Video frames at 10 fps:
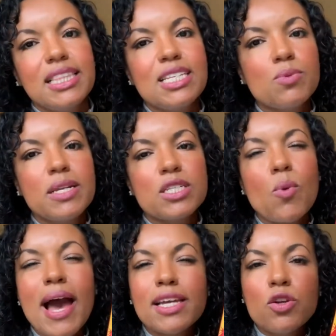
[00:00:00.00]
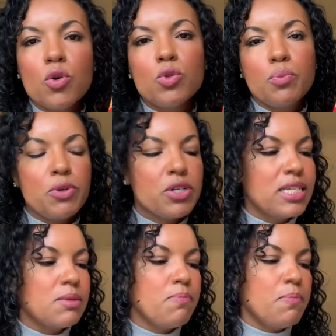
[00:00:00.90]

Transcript: This one is quite an old book. It's